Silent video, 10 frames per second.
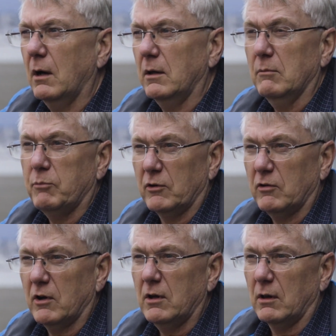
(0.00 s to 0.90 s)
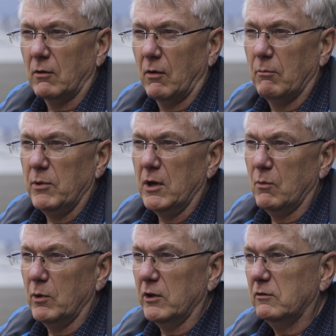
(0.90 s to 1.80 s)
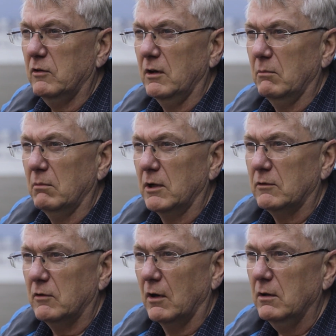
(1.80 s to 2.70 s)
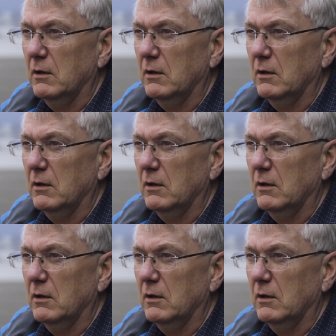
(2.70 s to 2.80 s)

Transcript: in particular, of being with a team at